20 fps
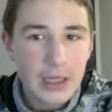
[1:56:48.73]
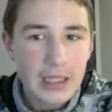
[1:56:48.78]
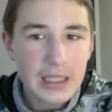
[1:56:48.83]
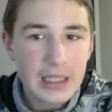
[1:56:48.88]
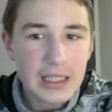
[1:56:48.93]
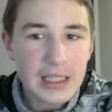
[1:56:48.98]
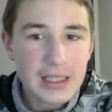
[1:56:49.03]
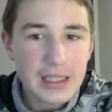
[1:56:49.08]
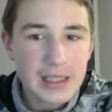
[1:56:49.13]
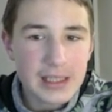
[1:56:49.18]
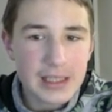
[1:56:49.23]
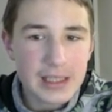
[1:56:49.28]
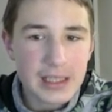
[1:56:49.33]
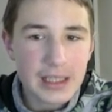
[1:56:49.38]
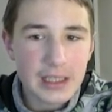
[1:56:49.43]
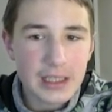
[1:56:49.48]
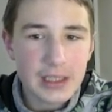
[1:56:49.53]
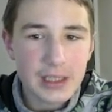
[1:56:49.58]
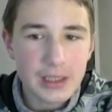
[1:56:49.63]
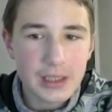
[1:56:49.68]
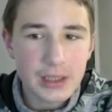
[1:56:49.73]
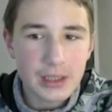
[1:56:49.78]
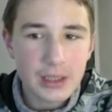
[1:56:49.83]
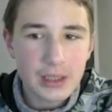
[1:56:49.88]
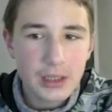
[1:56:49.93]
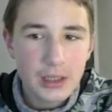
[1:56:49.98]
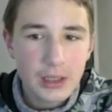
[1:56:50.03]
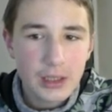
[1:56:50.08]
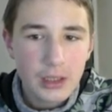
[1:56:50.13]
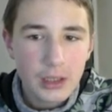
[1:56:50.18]
E6.
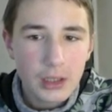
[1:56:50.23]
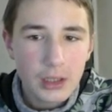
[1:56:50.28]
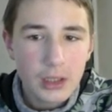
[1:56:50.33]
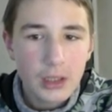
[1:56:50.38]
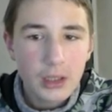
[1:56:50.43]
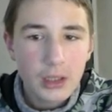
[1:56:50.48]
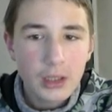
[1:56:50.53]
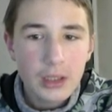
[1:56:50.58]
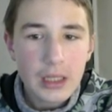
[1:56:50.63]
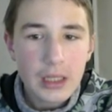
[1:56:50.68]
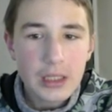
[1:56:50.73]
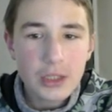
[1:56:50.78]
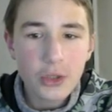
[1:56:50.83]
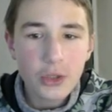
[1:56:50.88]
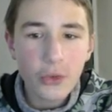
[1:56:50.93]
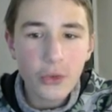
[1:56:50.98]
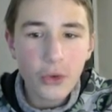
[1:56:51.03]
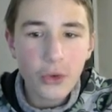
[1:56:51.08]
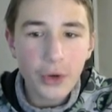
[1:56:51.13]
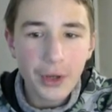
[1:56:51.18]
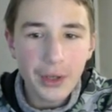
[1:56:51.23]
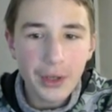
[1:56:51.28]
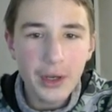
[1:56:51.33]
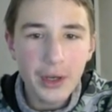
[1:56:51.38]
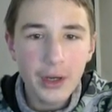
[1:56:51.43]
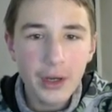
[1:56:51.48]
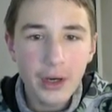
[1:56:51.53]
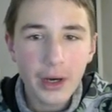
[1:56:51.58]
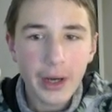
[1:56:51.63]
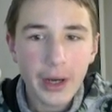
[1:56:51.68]
That's so long.
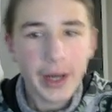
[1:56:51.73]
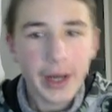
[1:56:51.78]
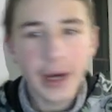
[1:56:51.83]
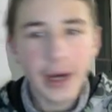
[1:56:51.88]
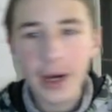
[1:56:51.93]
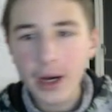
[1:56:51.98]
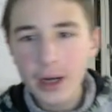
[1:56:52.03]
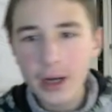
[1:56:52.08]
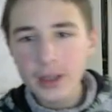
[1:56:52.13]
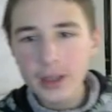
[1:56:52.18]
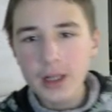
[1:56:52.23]
Ah.